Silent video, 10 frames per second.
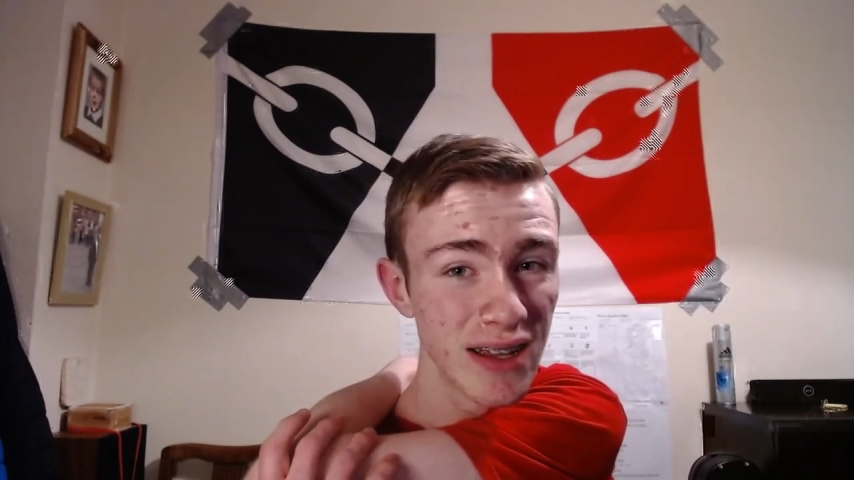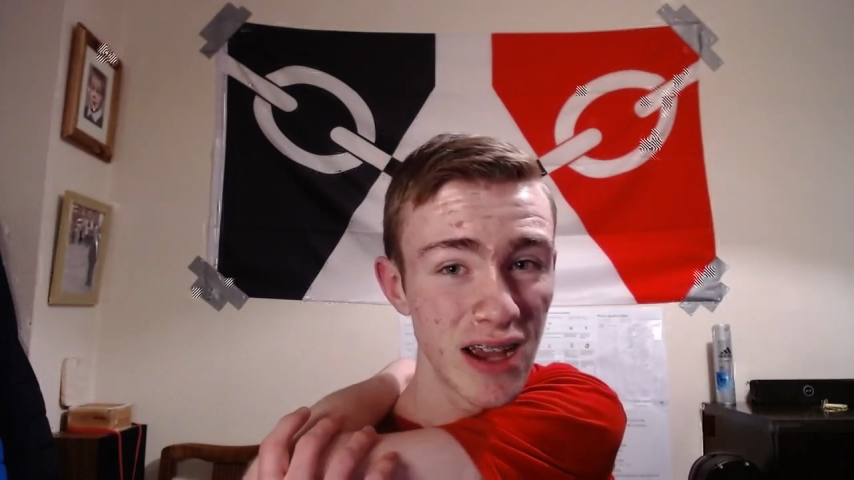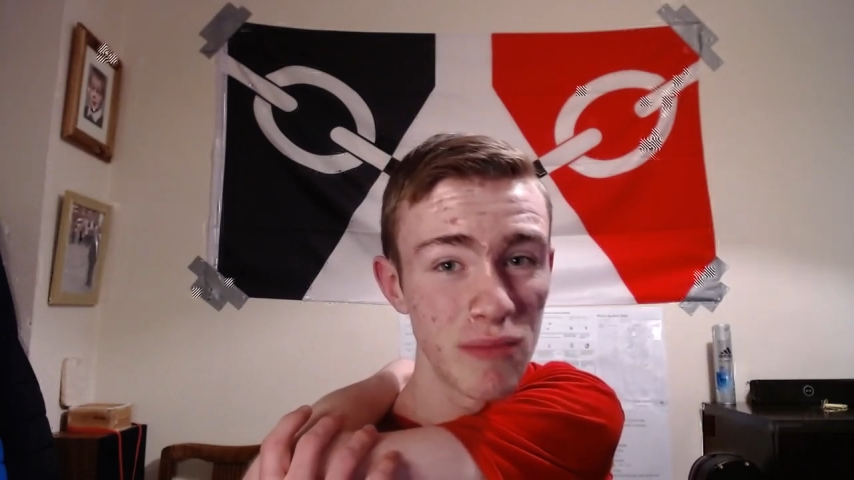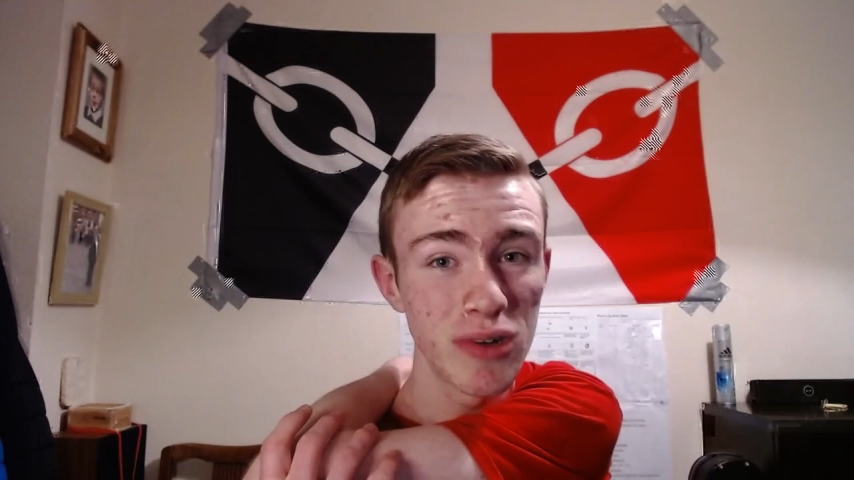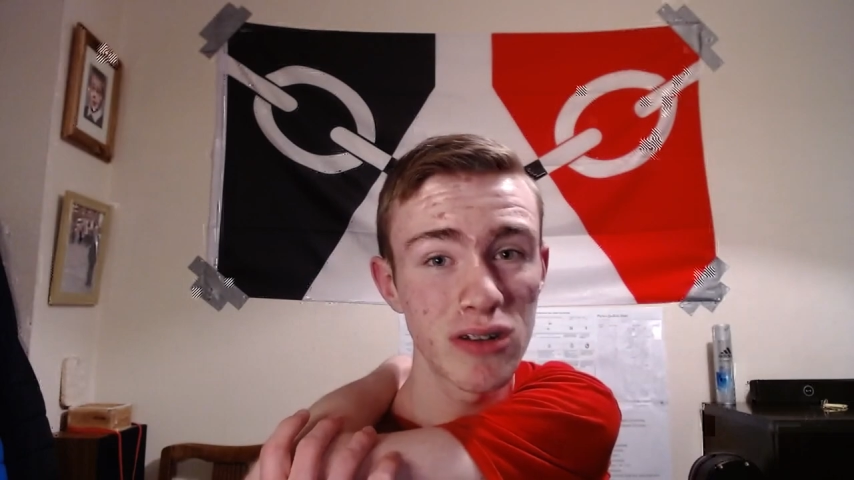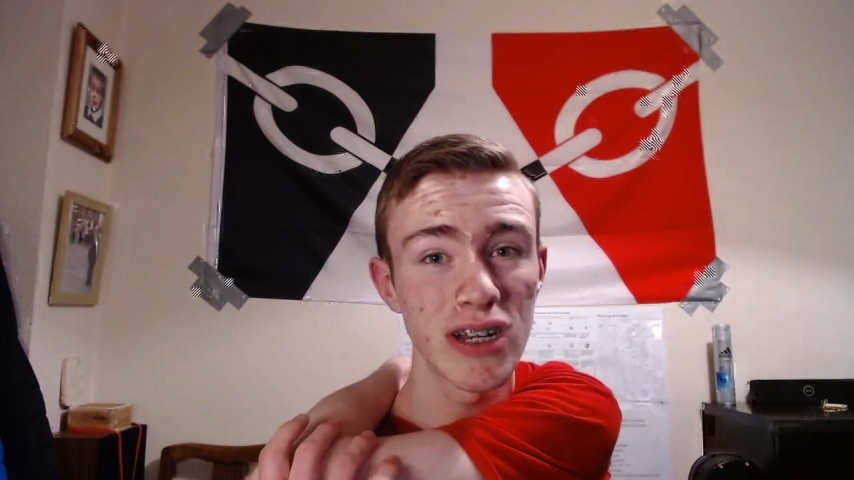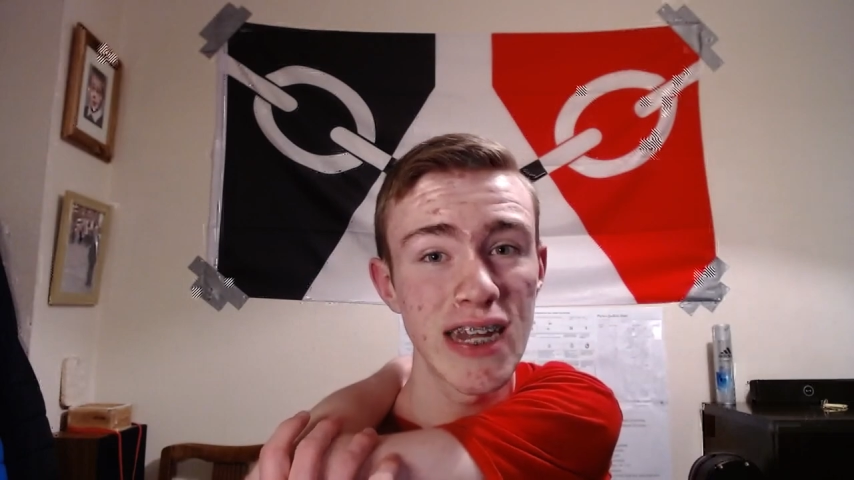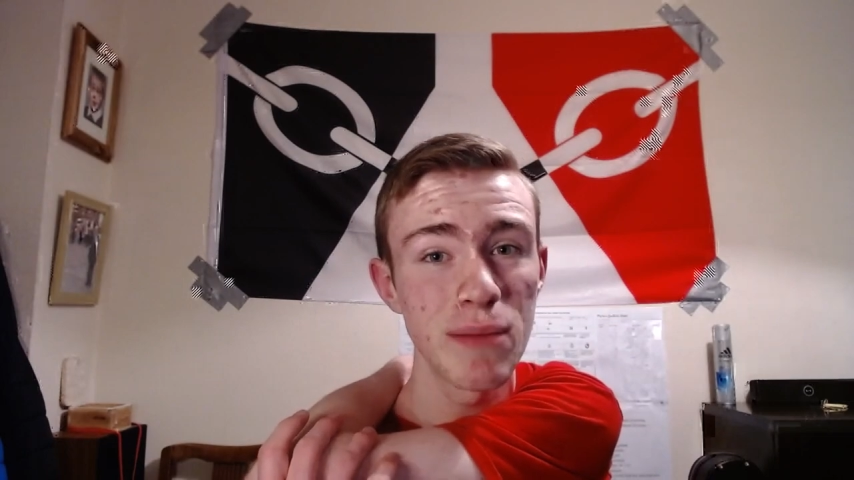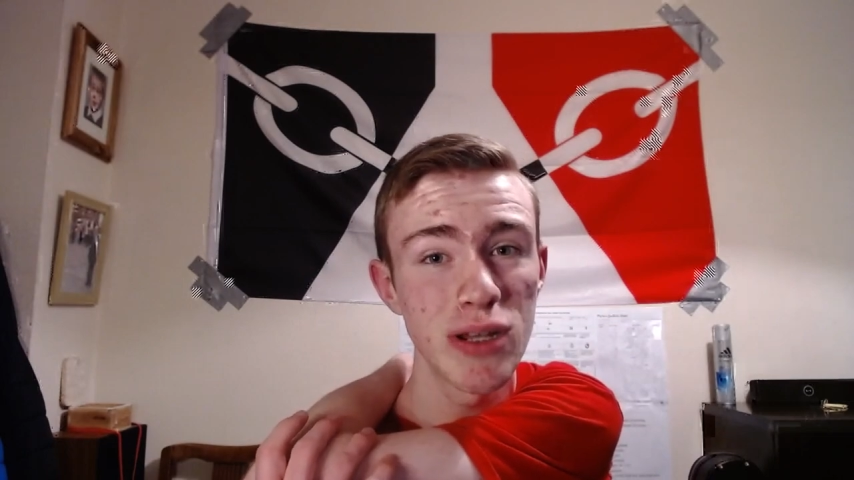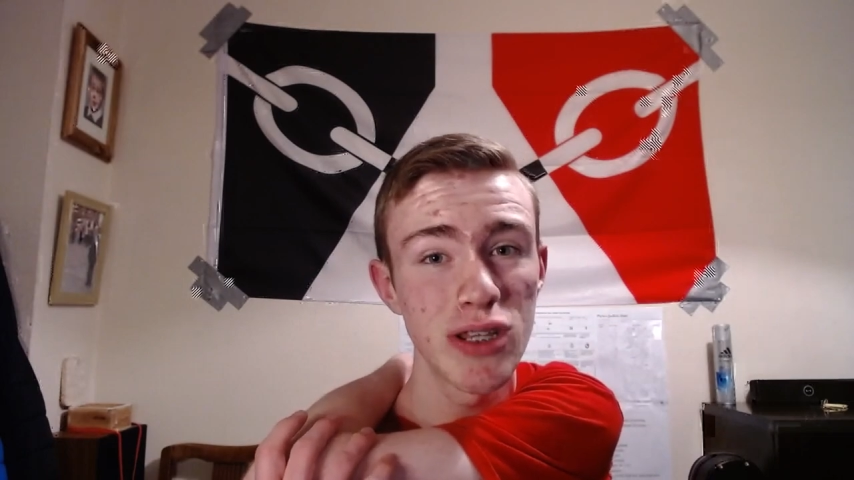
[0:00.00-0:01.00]
I'm not going to
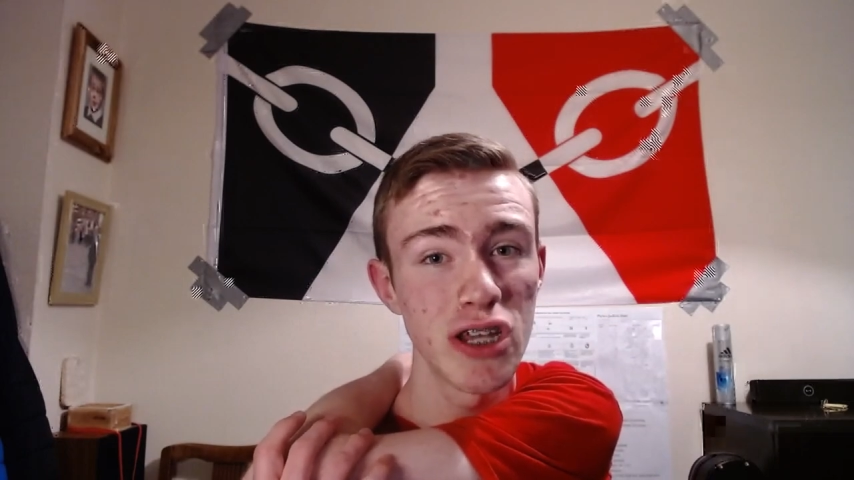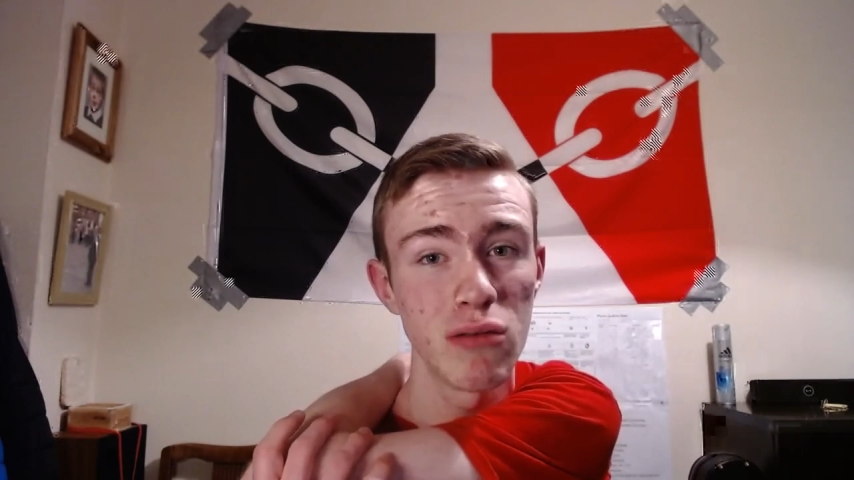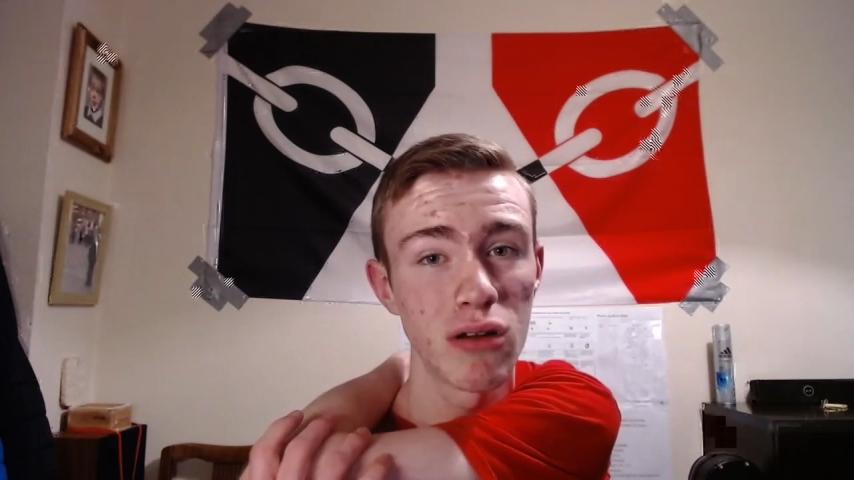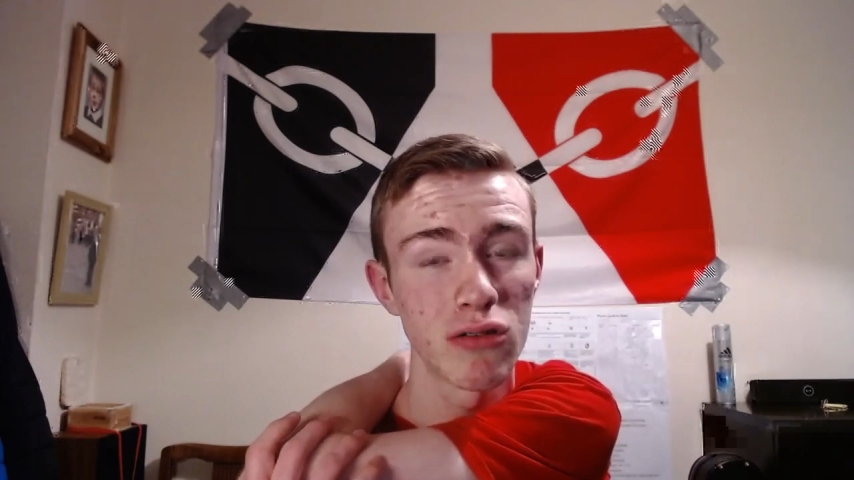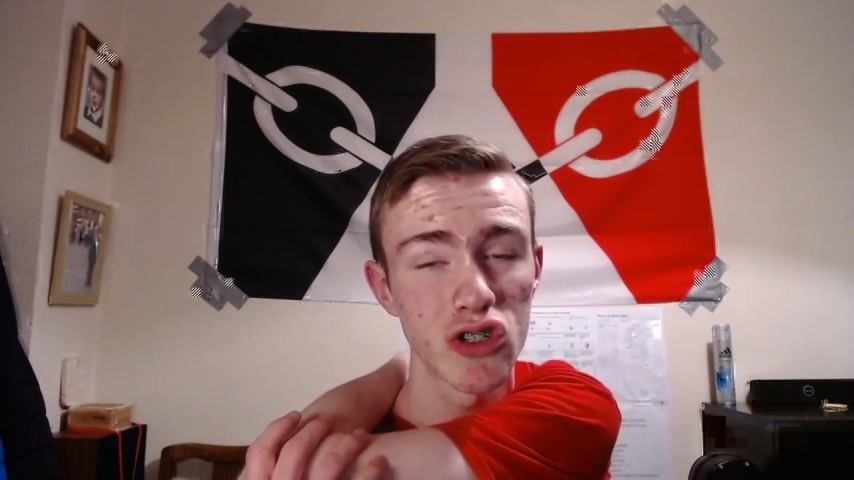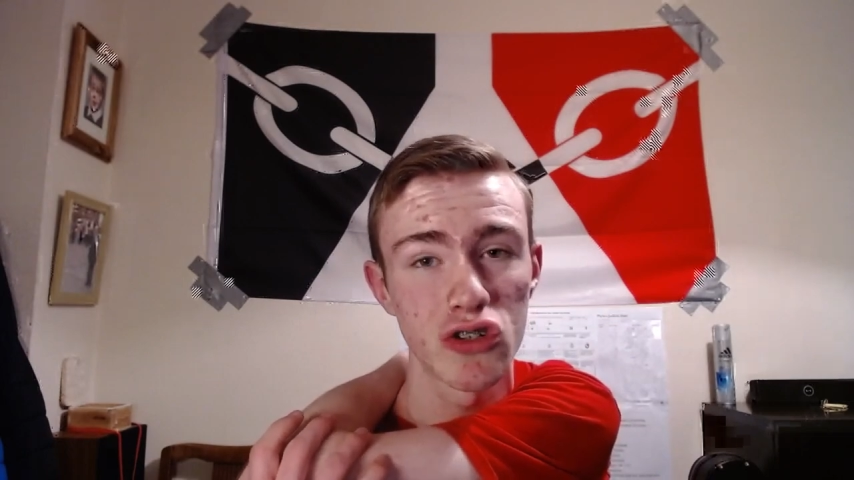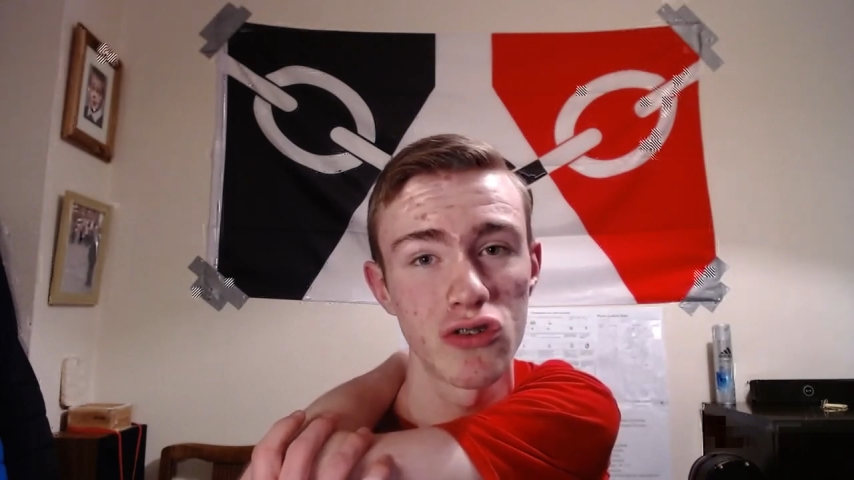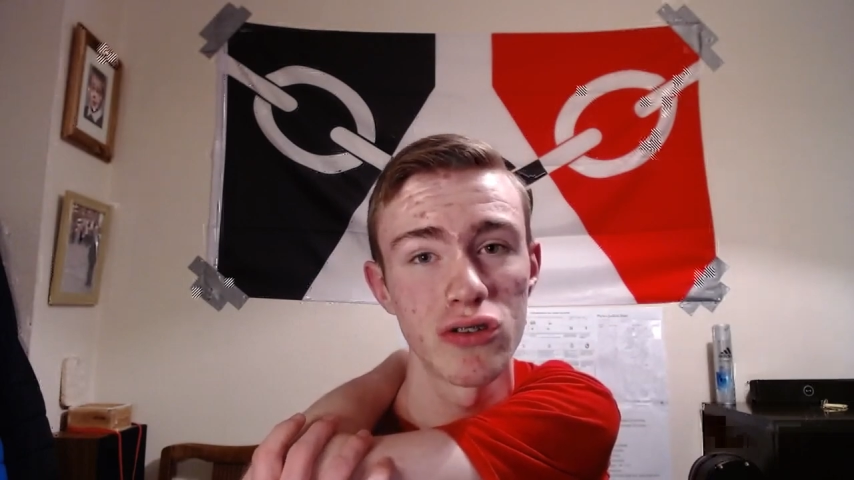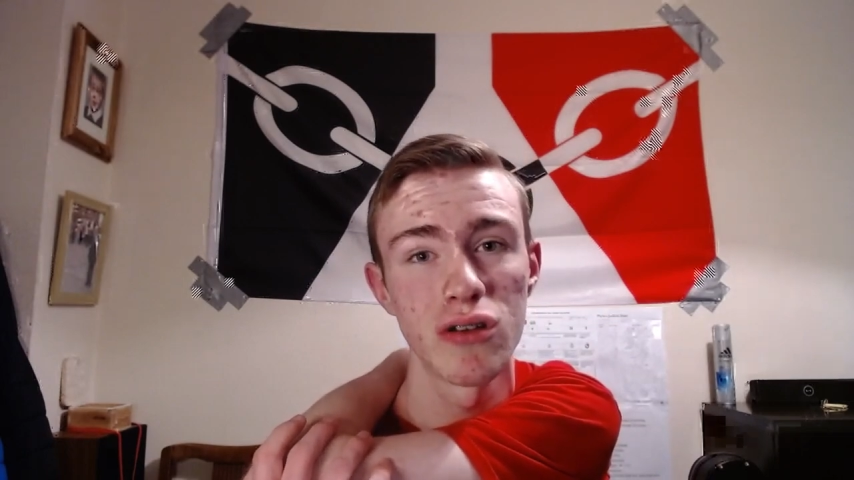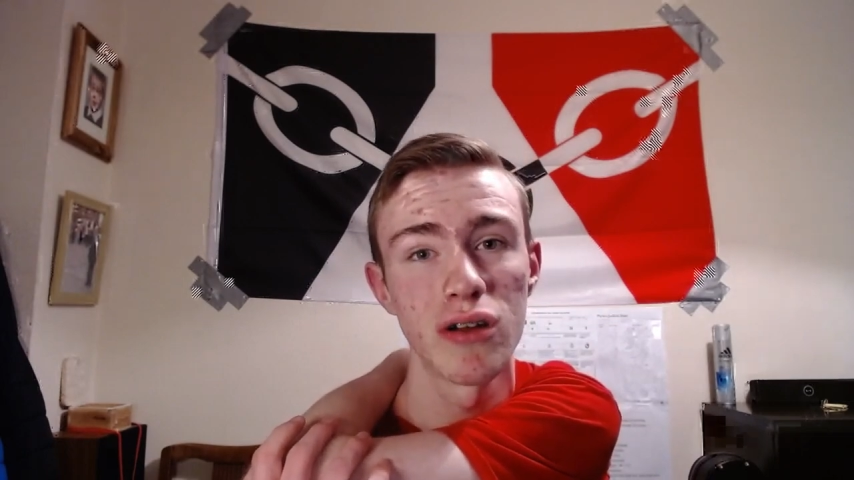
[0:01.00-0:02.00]
keep it too long, just
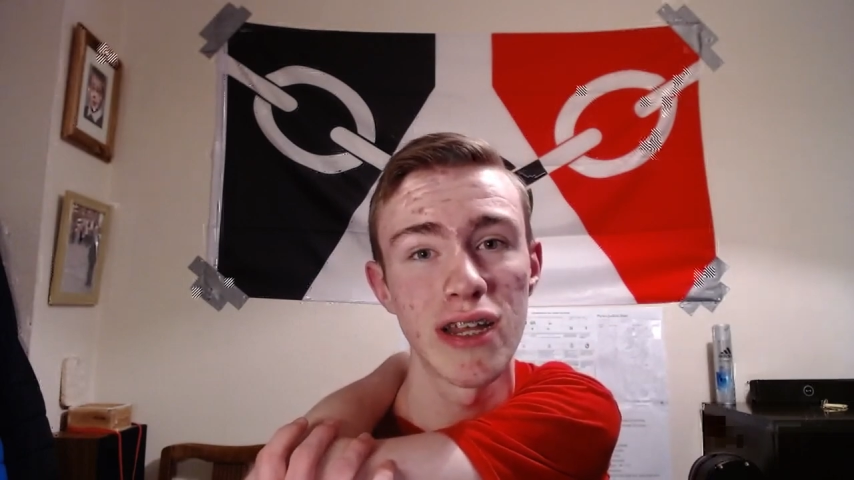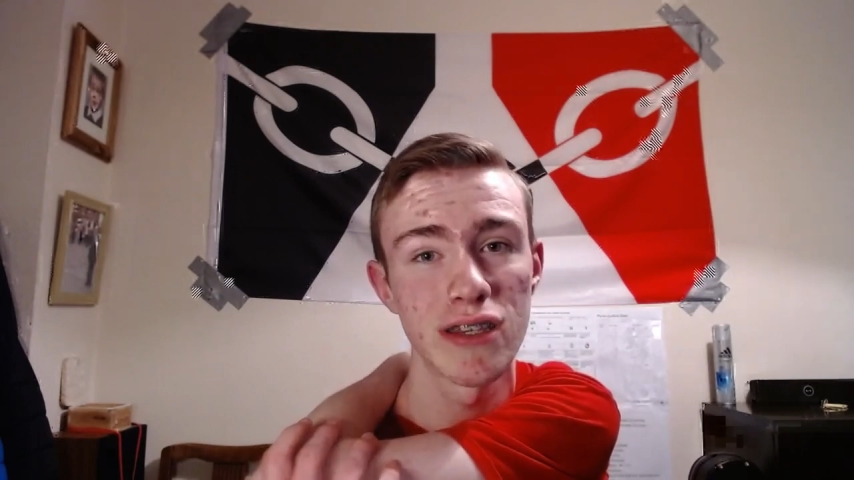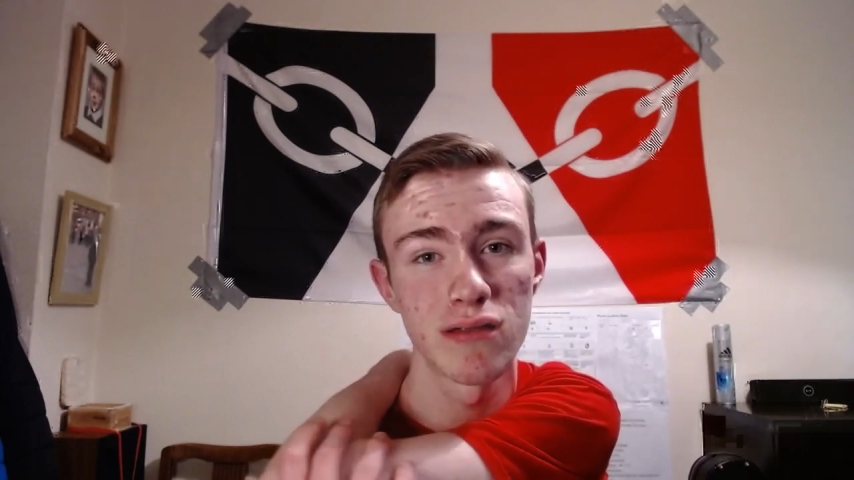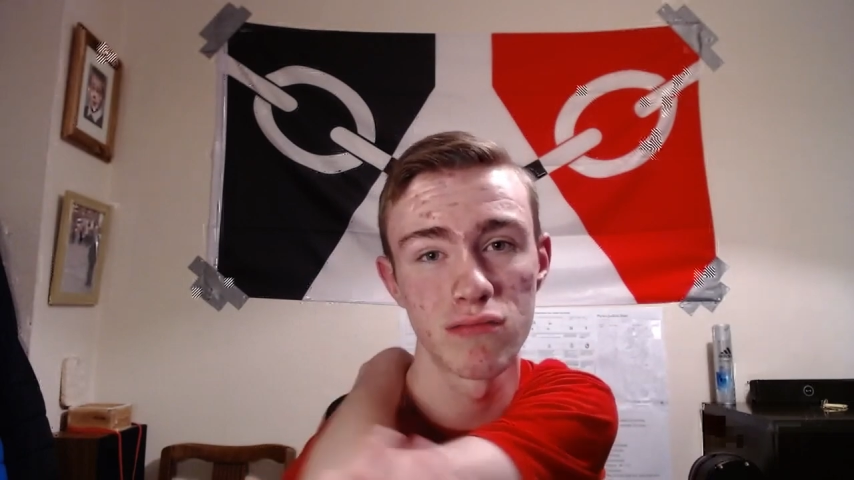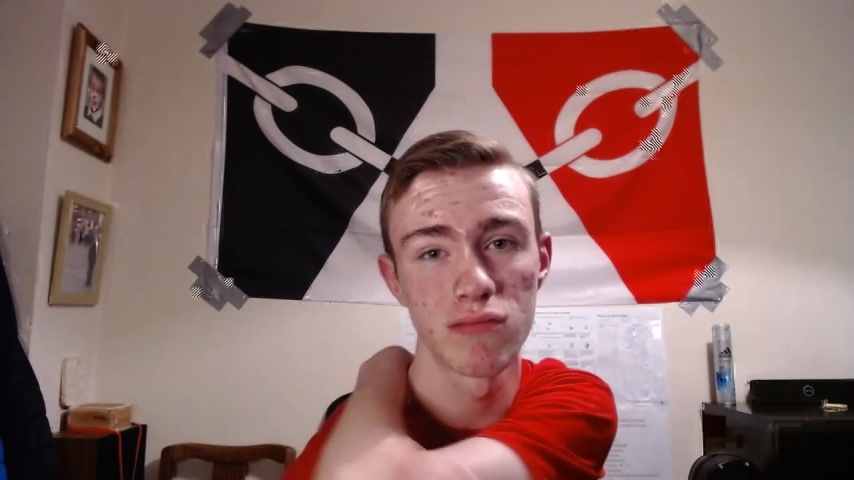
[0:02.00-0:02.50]
because like it's